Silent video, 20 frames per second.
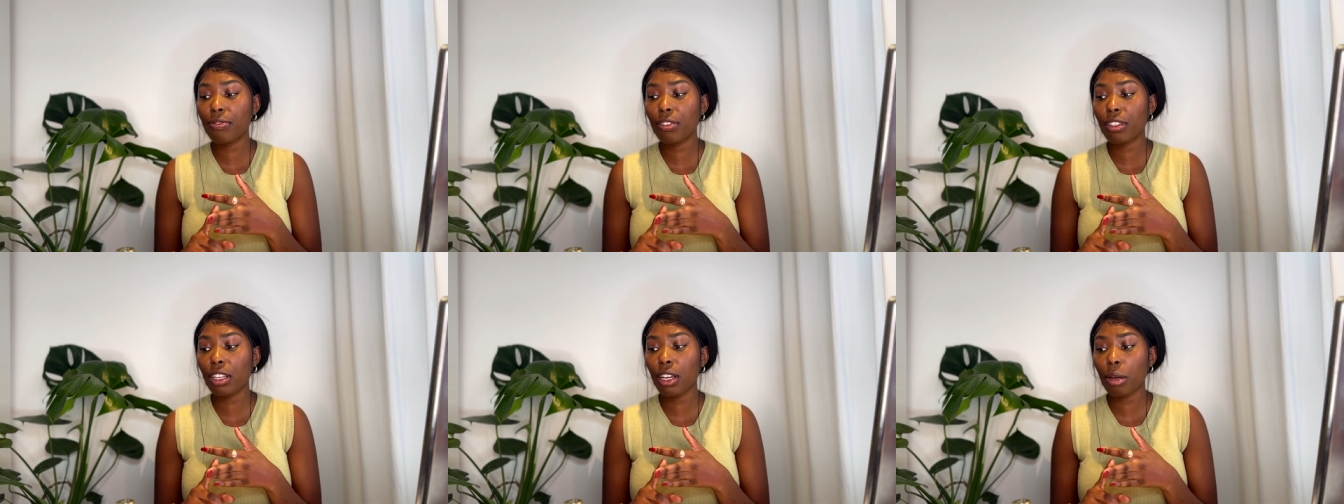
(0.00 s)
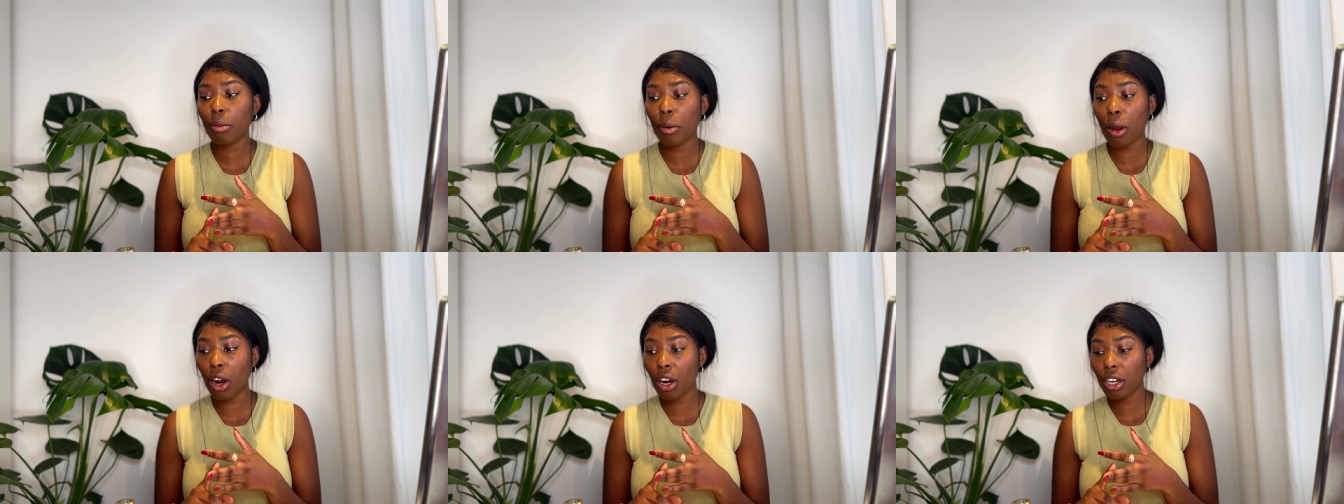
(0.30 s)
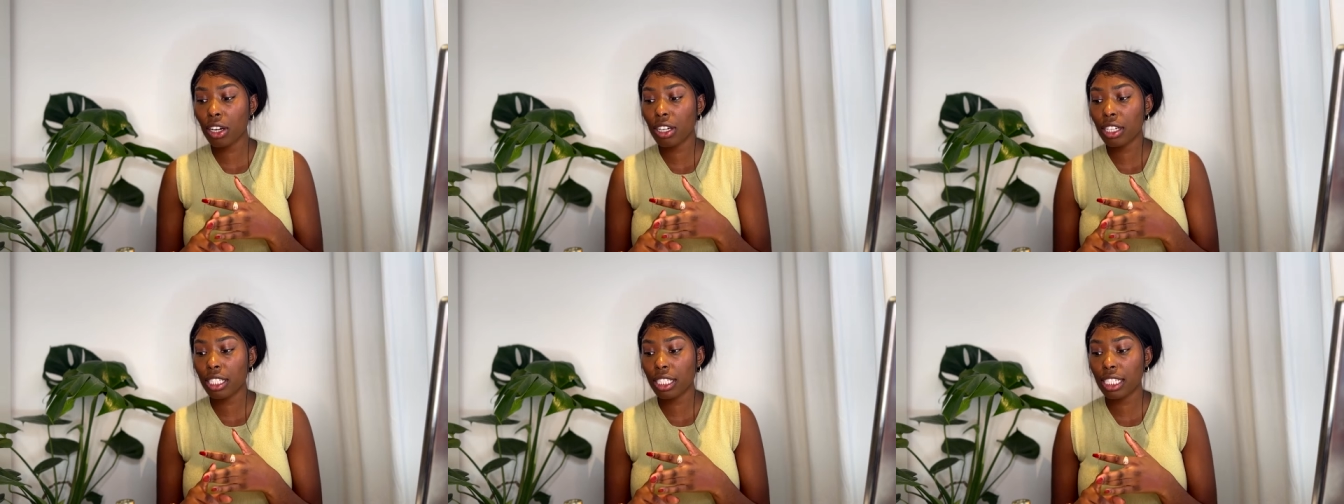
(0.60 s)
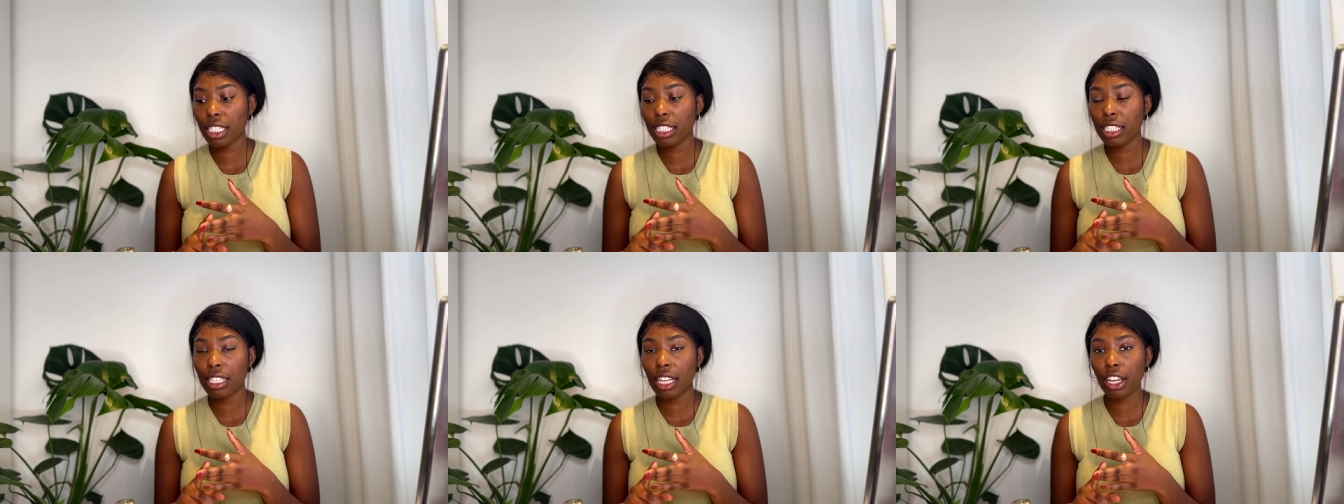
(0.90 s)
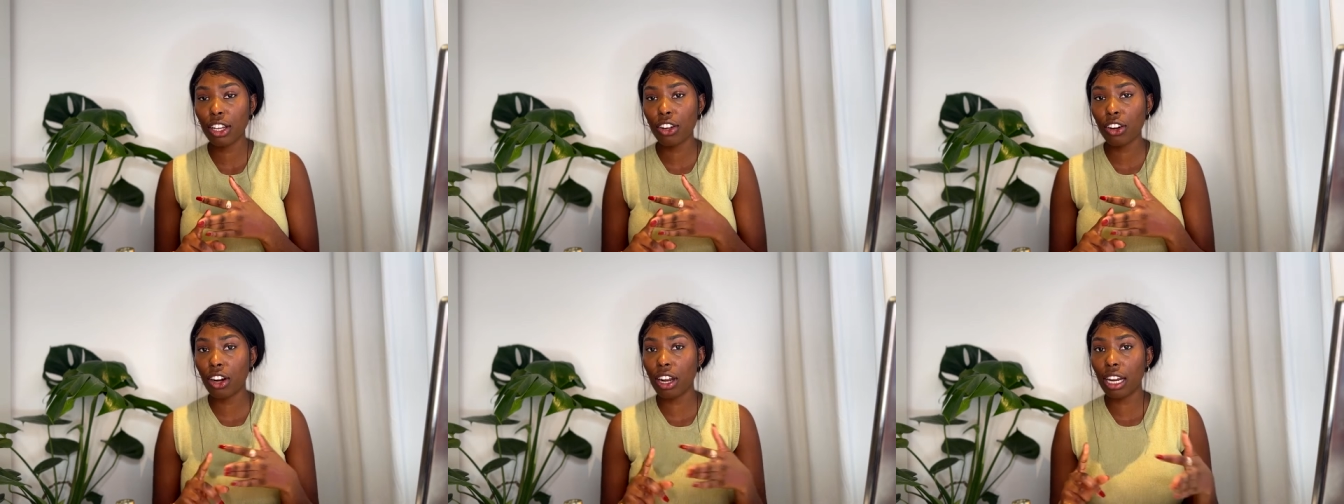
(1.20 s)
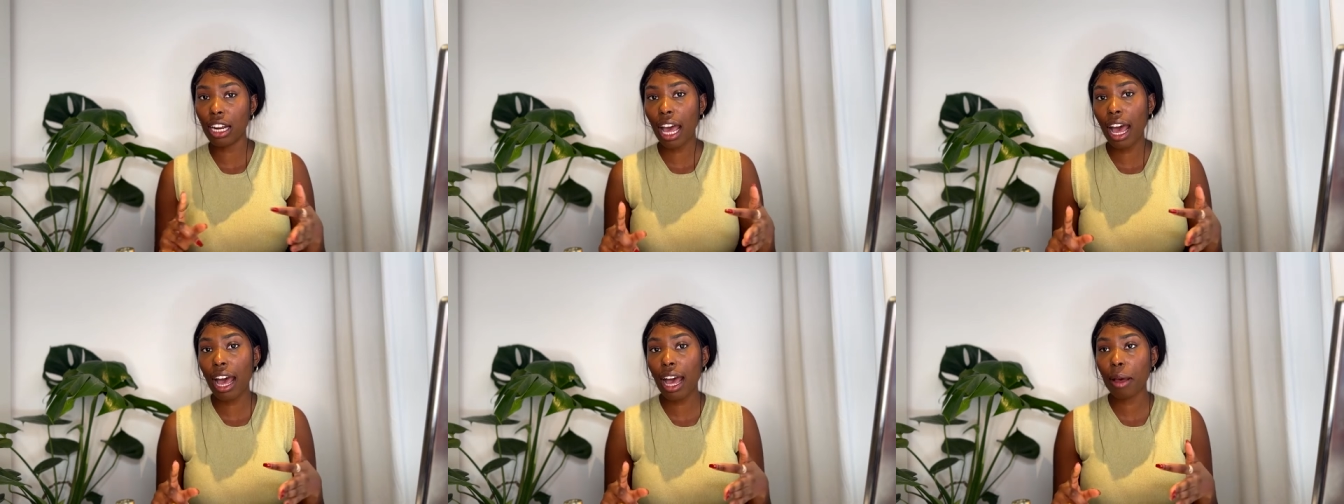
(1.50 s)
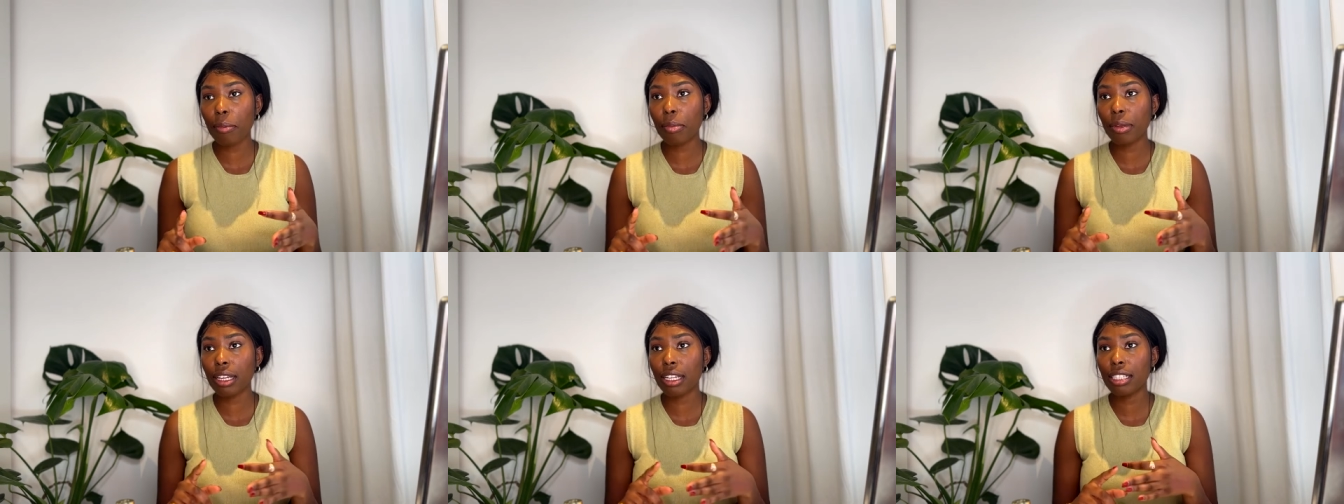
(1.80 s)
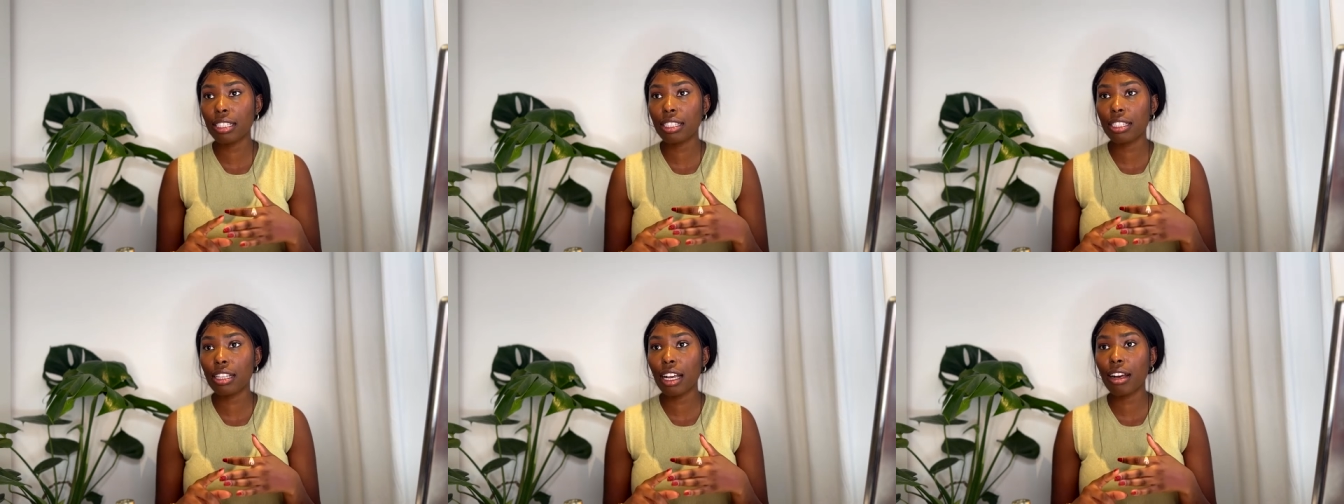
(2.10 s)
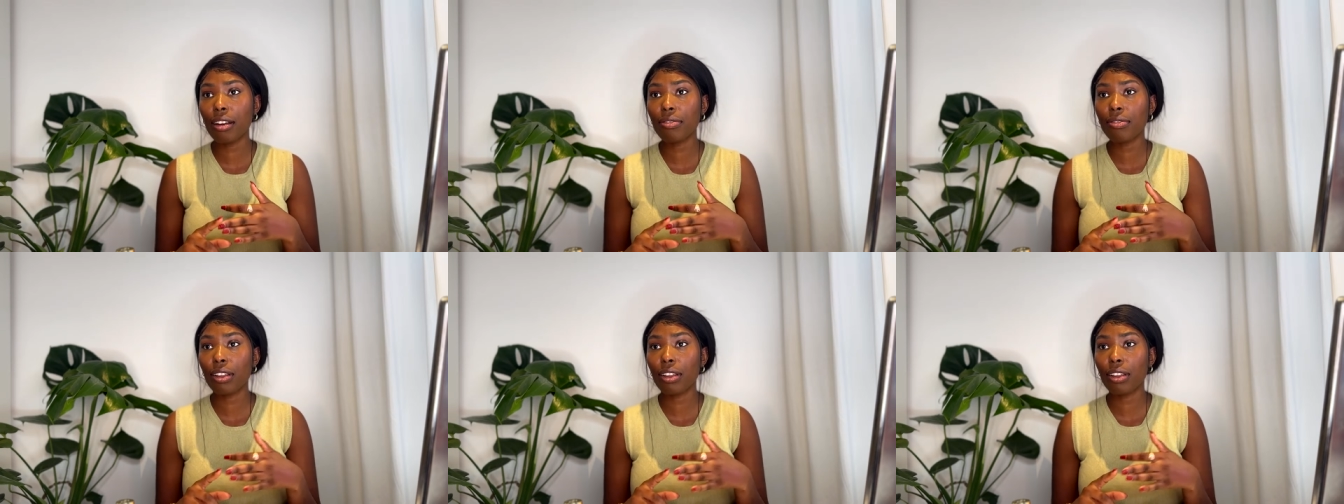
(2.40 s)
your partner sees that you're unhappy and stuff,